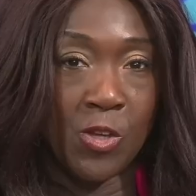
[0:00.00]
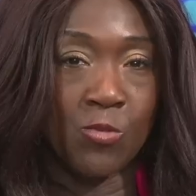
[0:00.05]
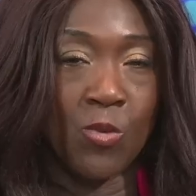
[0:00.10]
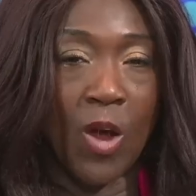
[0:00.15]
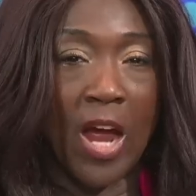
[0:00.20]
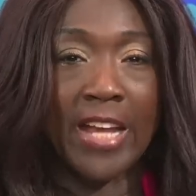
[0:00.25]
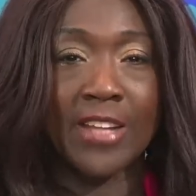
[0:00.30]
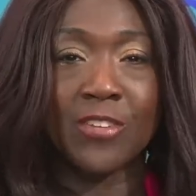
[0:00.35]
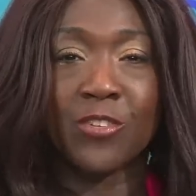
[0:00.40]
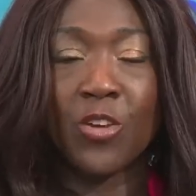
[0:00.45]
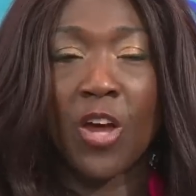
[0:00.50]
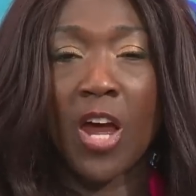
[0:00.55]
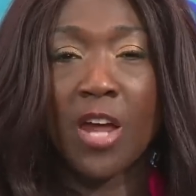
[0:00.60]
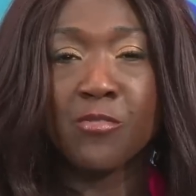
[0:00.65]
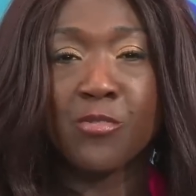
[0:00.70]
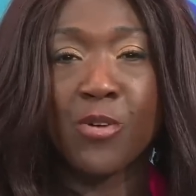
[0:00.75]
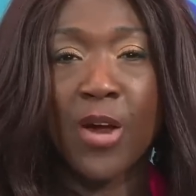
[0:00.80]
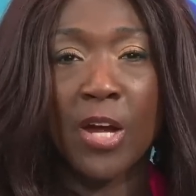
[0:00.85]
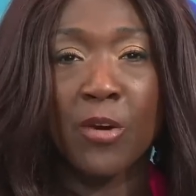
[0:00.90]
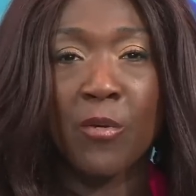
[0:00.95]
Right, it's
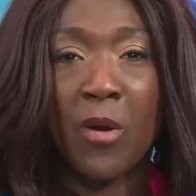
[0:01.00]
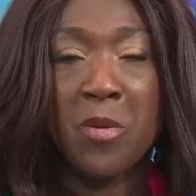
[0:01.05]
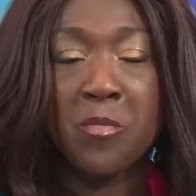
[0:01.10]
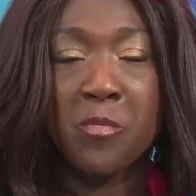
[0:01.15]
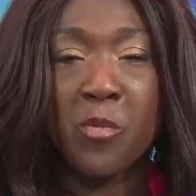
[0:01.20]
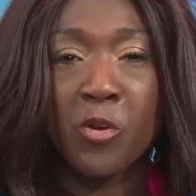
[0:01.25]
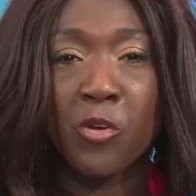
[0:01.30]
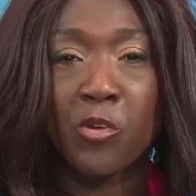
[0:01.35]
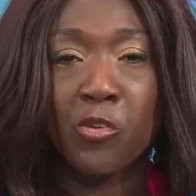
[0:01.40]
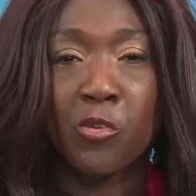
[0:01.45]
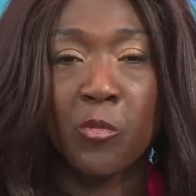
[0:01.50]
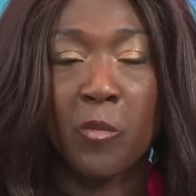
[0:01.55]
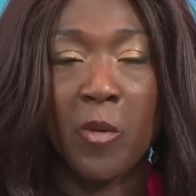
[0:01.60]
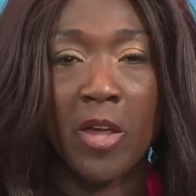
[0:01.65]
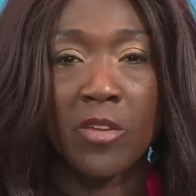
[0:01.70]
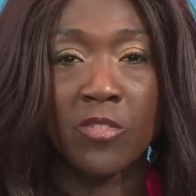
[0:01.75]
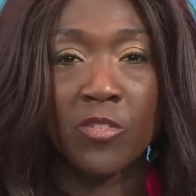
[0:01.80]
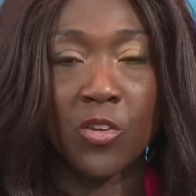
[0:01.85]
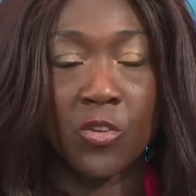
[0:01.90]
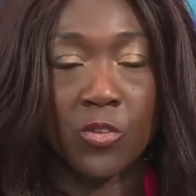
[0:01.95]
time for our Great British
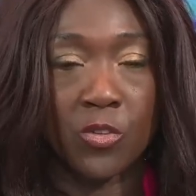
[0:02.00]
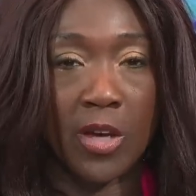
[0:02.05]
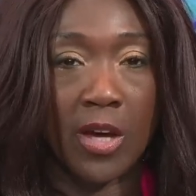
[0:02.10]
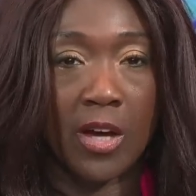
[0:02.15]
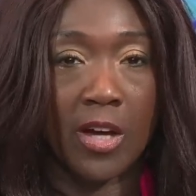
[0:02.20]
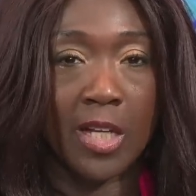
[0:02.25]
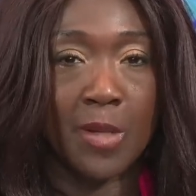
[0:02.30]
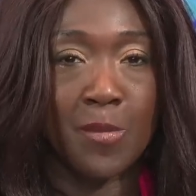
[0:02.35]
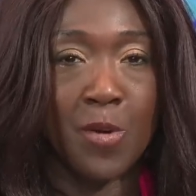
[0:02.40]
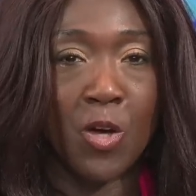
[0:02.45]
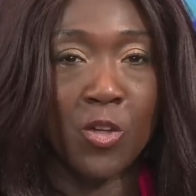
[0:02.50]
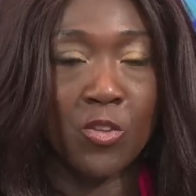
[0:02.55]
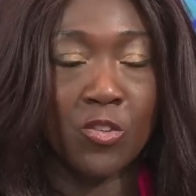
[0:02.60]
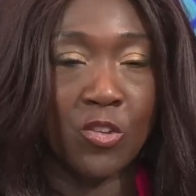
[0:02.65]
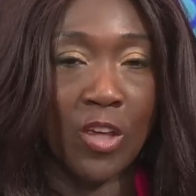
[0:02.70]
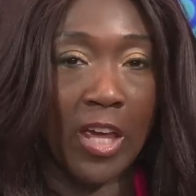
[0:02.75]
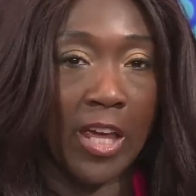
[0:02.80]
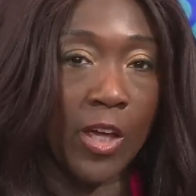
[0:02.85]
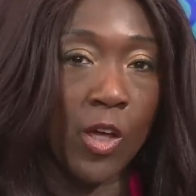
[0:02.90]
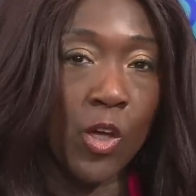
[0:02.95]
Debate this hour, and I'm
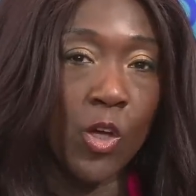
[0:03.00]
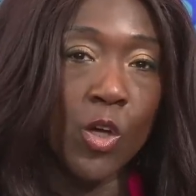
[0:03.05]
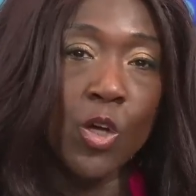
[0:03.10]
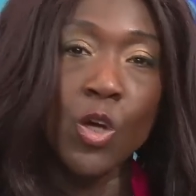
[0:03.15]
asking,